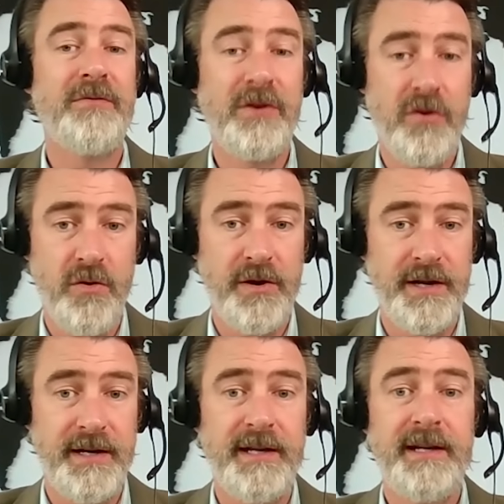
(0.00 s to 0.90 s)

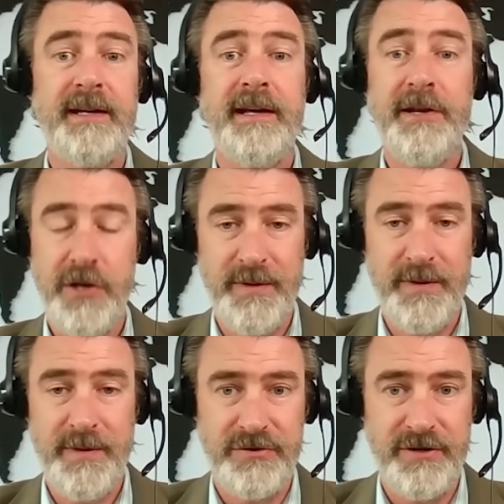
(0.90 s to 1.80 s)
recorded in human
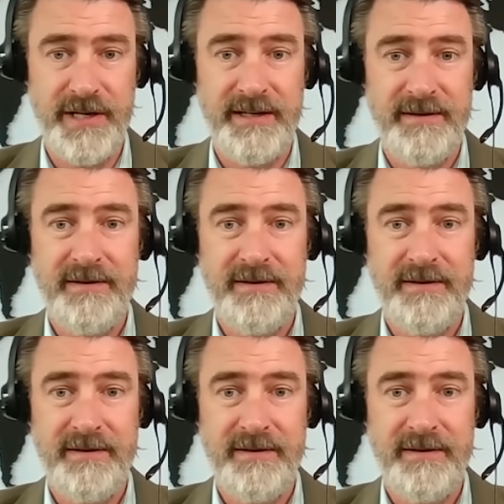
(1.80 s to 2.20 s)
history.